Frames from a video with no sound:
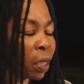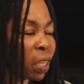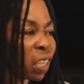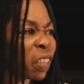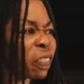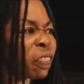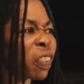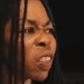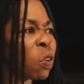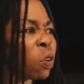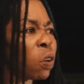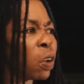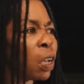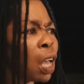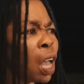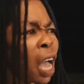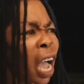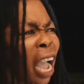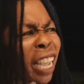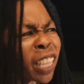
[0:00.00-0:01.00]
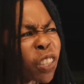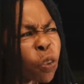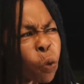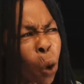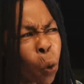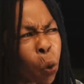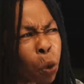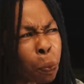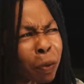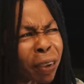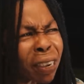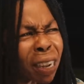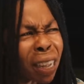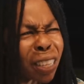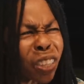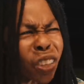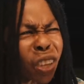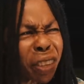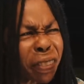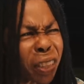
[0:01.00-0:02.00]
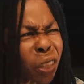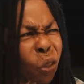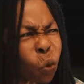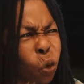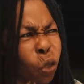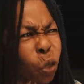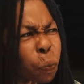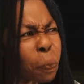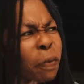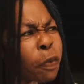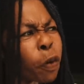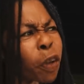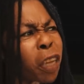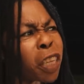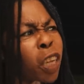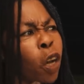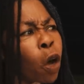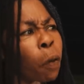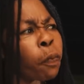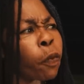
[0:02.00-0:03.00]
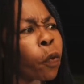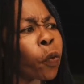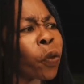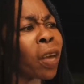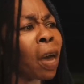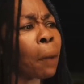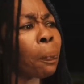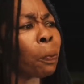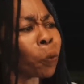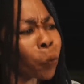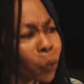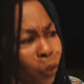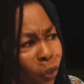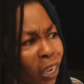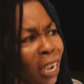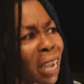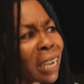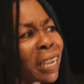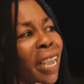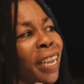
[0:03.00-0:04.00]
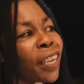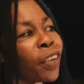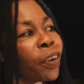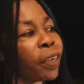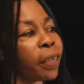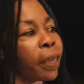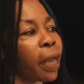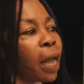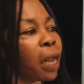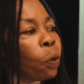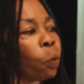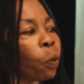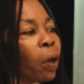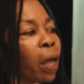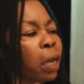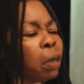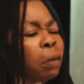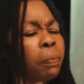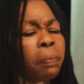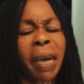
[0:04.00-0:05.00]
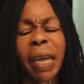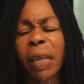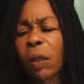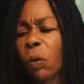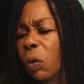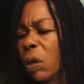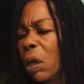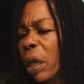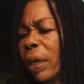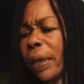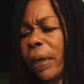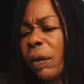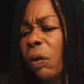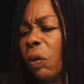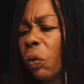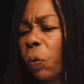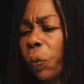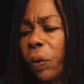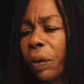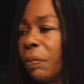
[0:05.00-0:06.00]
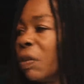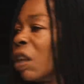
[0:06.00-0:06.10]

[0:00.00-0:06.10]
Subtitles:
You see you? And you are we brother. You see you? You before you take off food, you put it down and I dirt all the while. My you, so, no, nothing with.